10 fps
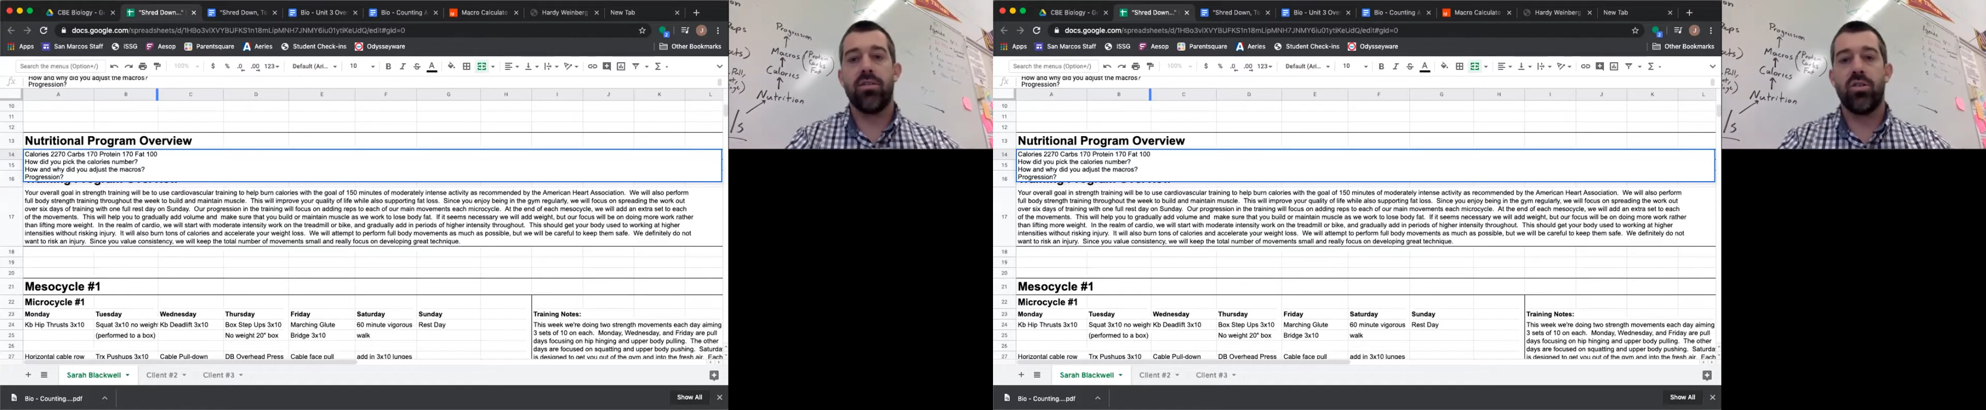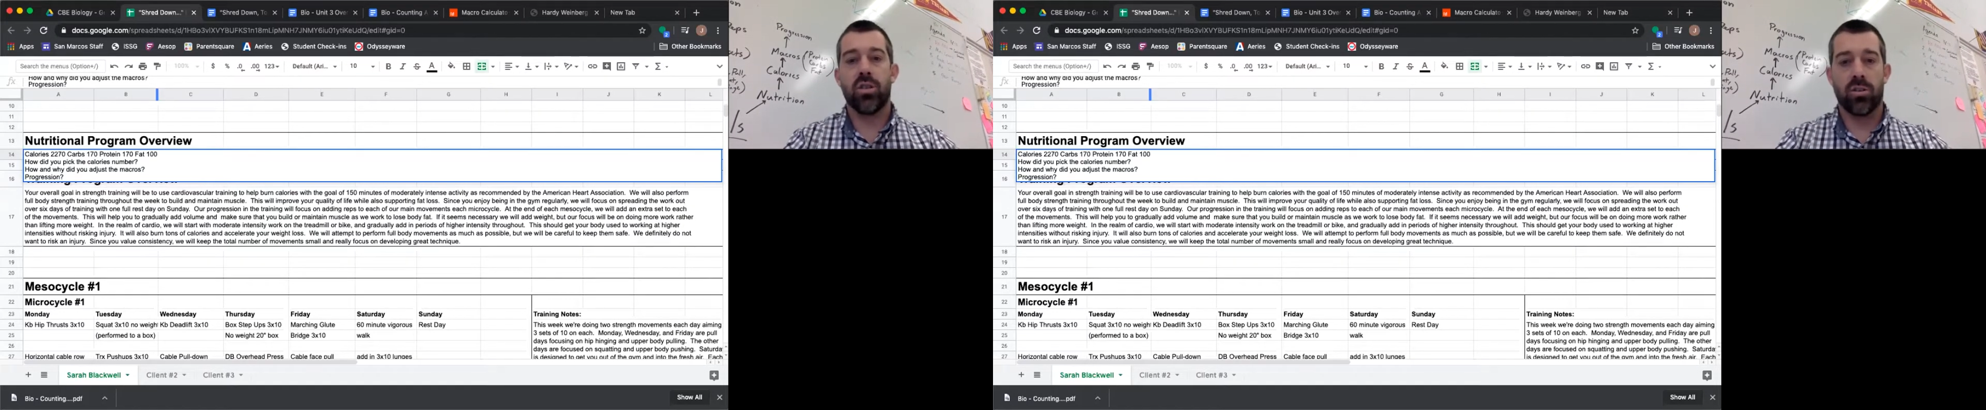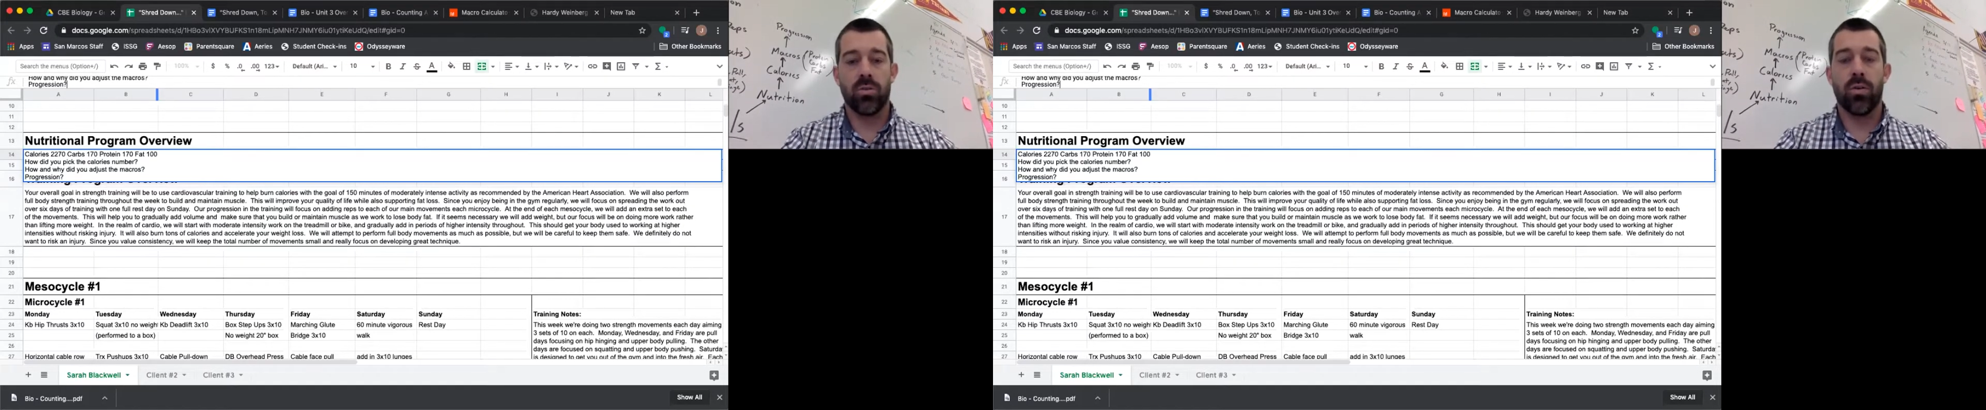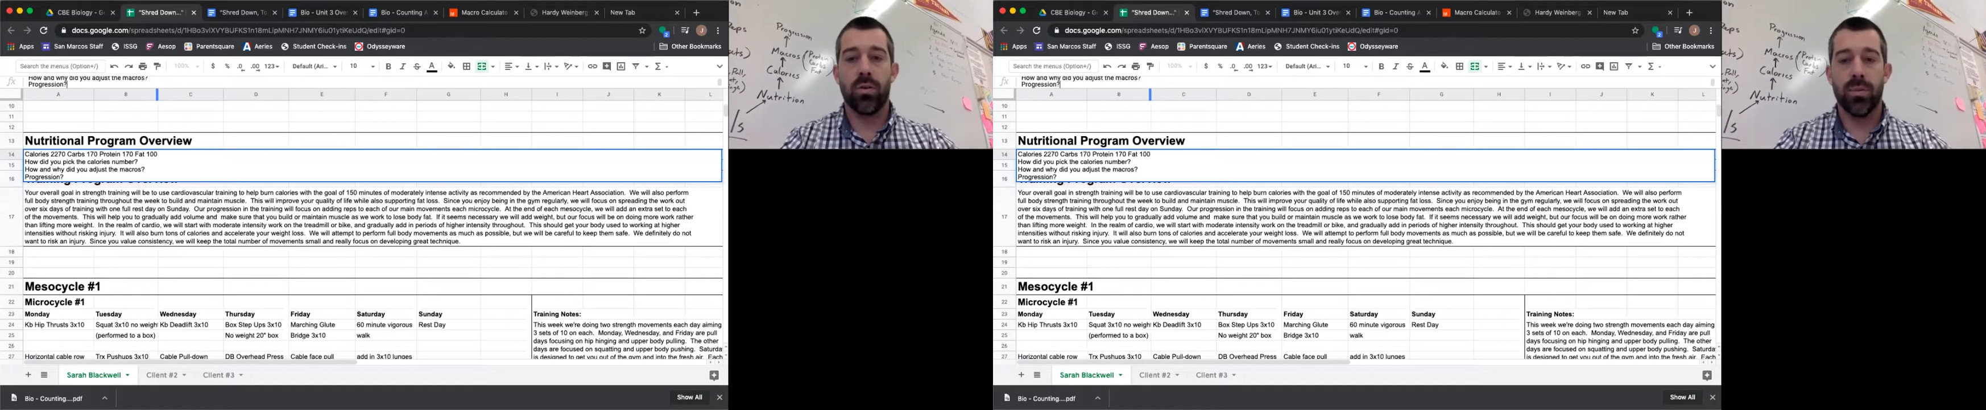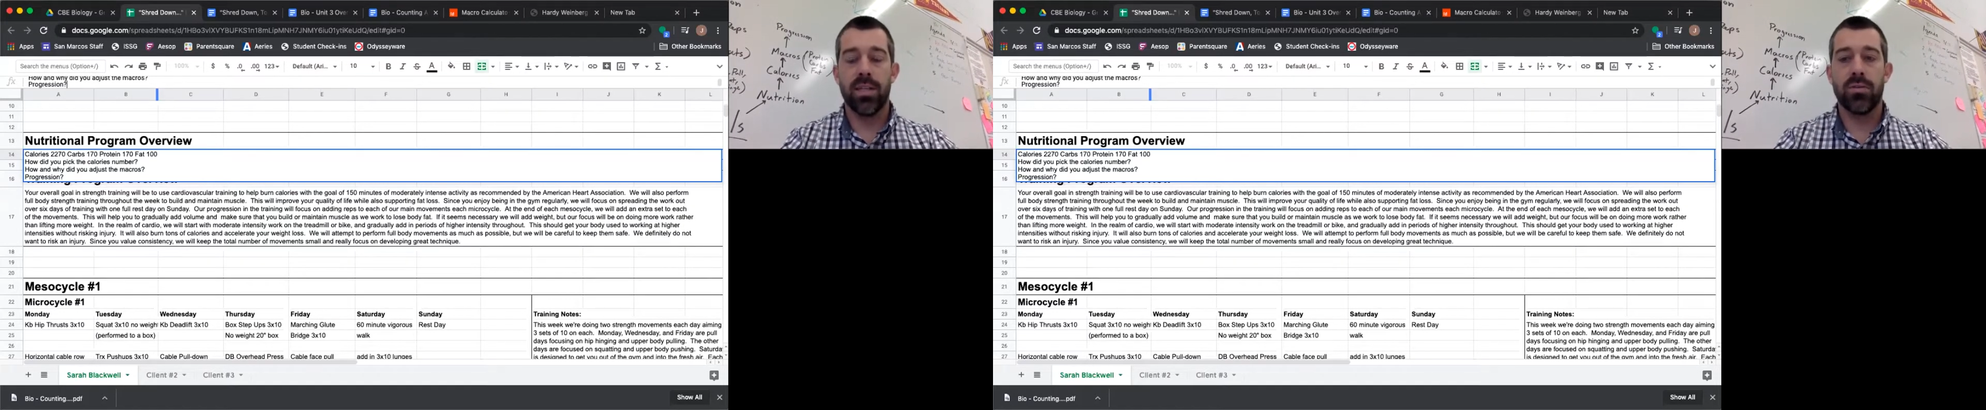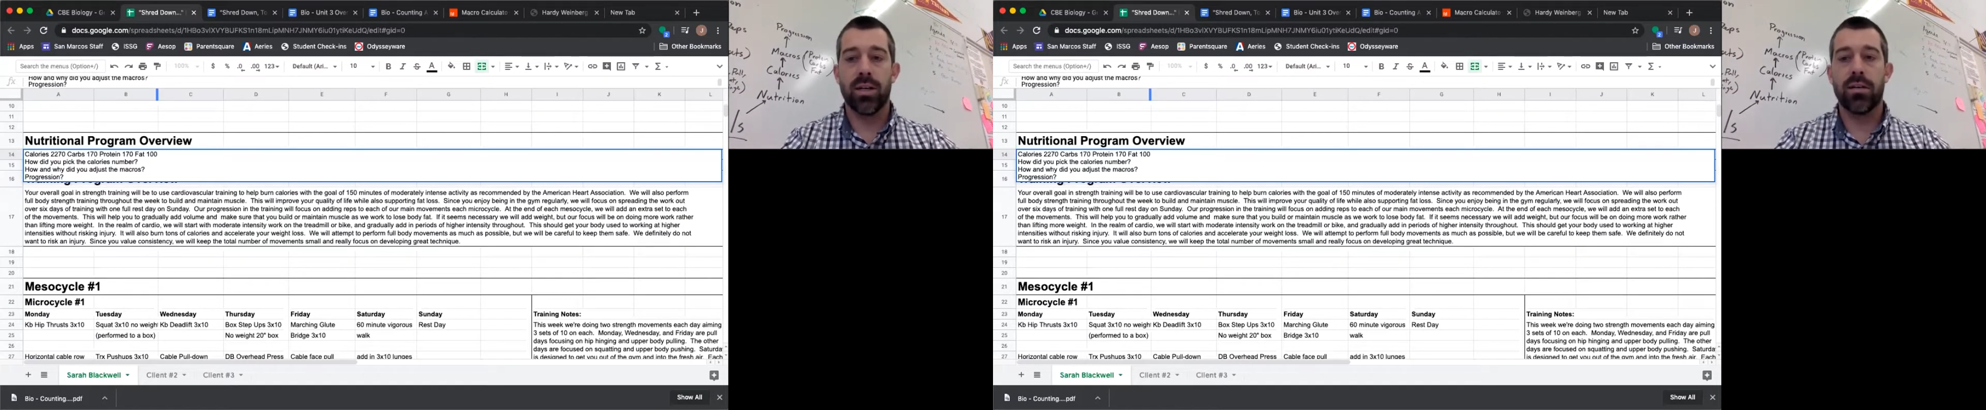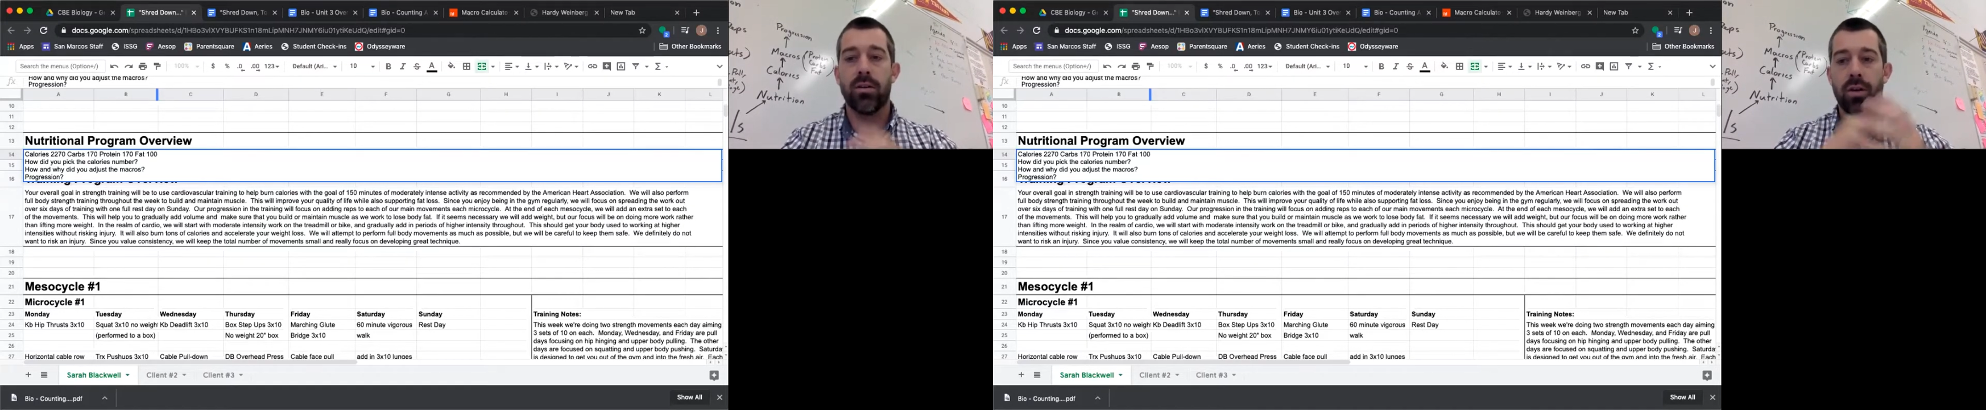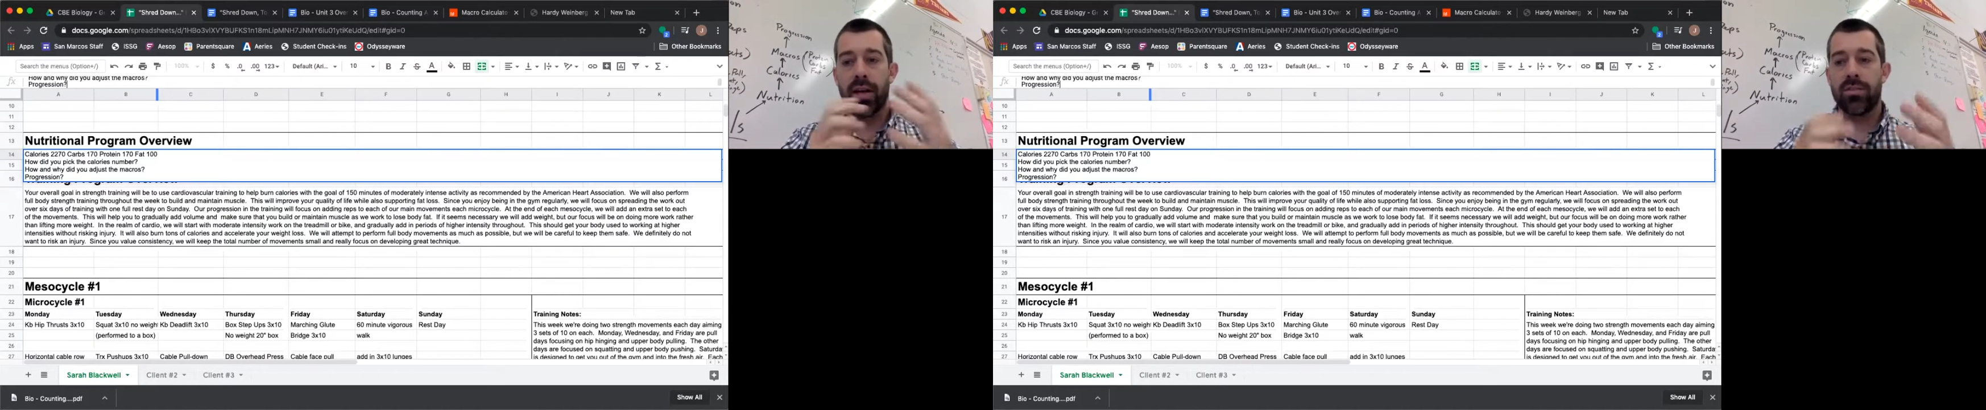just throw them into it. Okay,